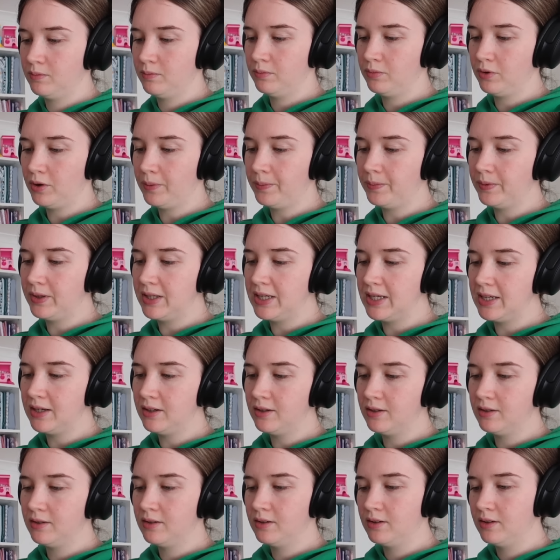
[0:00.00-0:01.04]
properly.
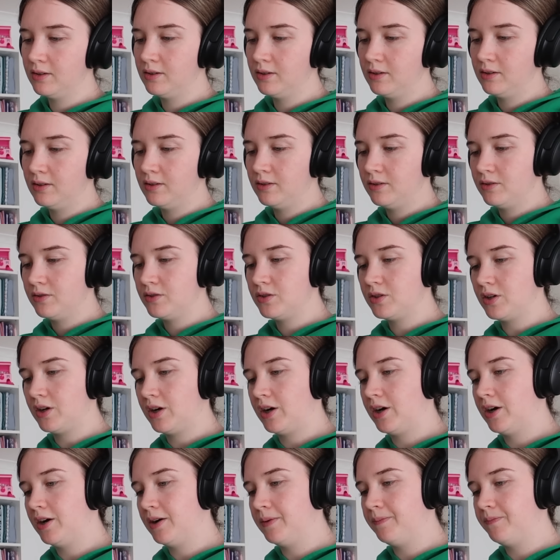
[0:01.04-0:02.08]

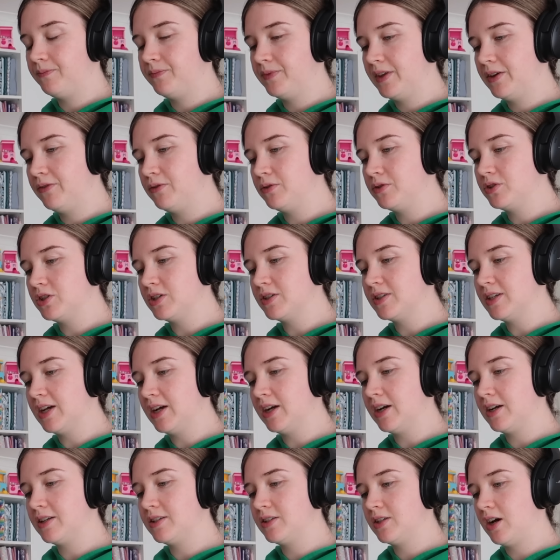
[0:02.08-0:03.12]
So If it was just like
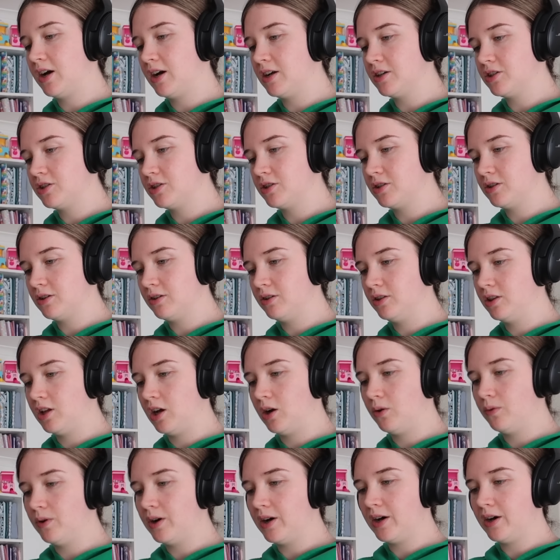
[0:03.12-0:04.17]
a touch
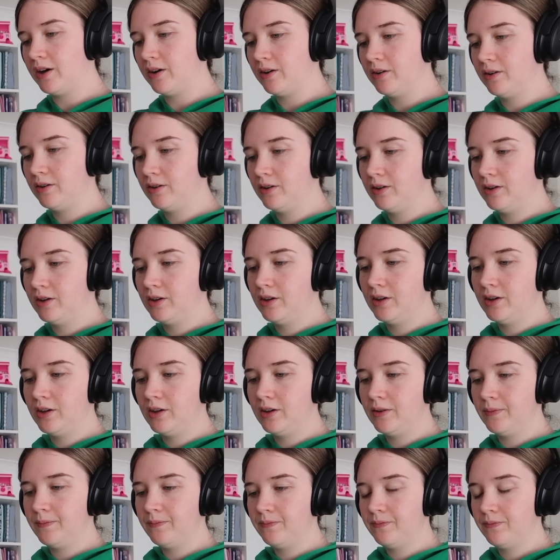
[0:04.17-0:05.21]
lower,
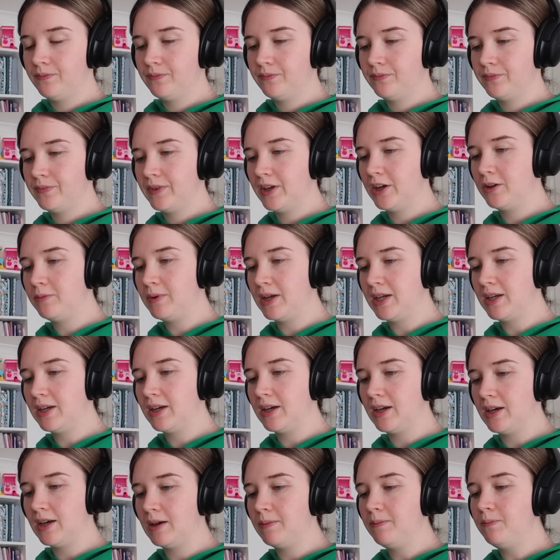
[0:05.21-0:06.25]
it'd make
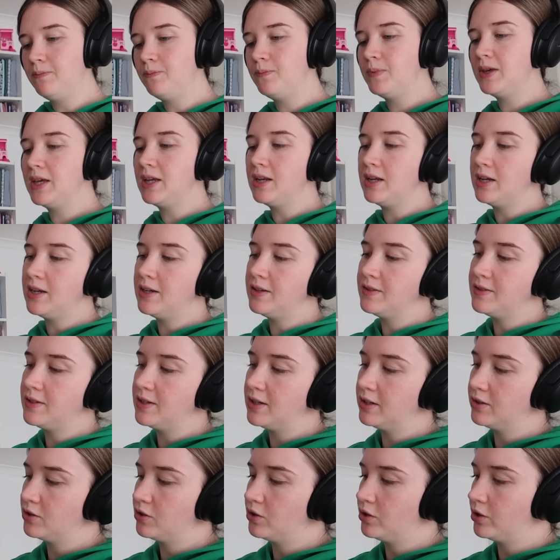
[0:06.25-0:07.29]
it a bit
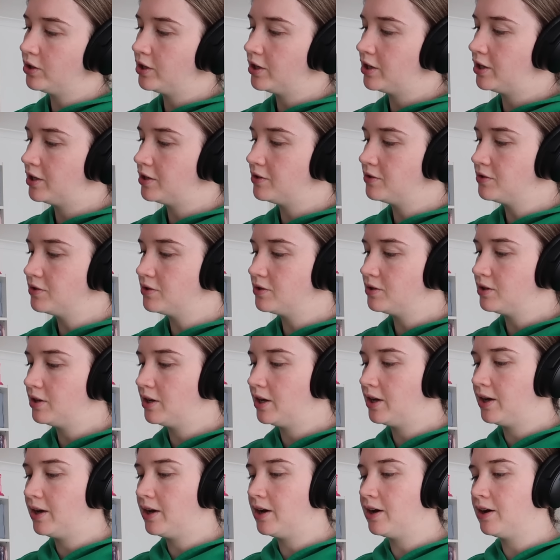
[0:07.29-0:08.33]
easier to close,
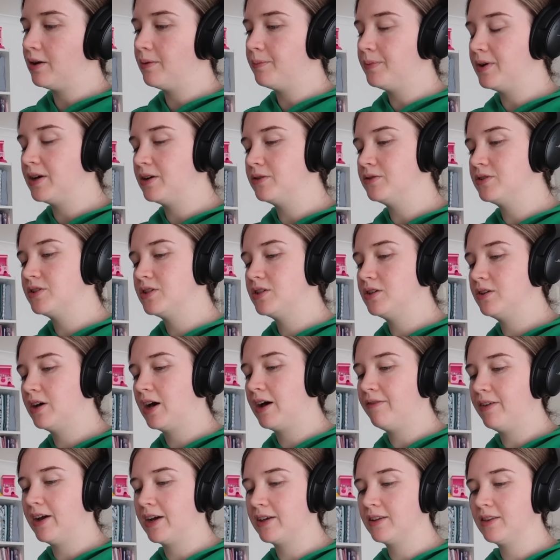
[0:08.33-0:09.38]
but it would still
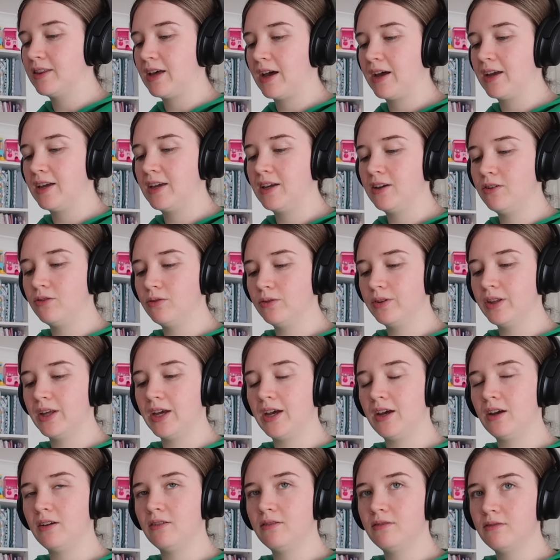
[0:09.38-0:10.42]
have like that handle
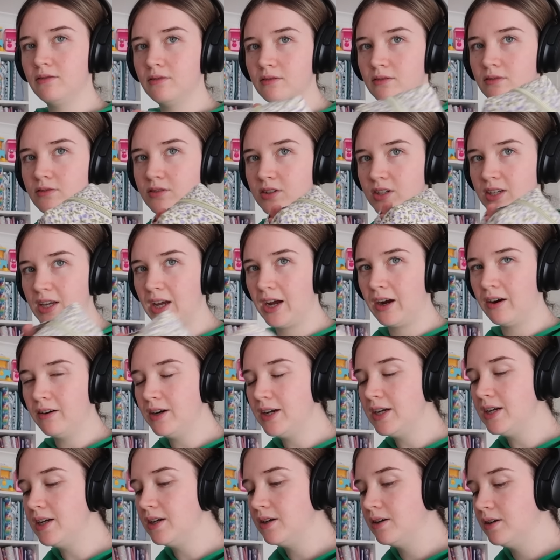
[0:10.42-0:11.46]
there to
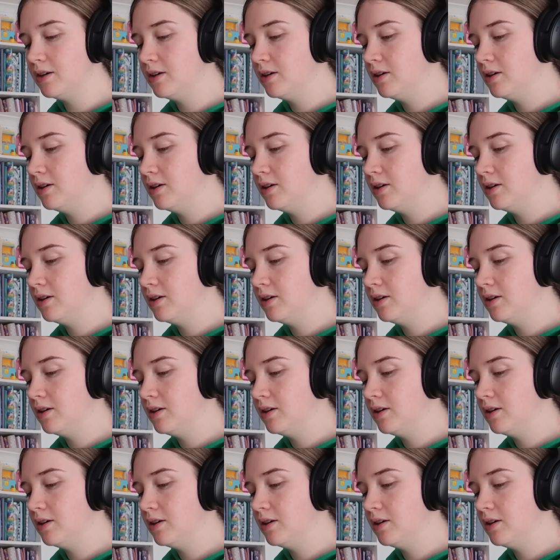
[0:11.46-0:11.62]
carry.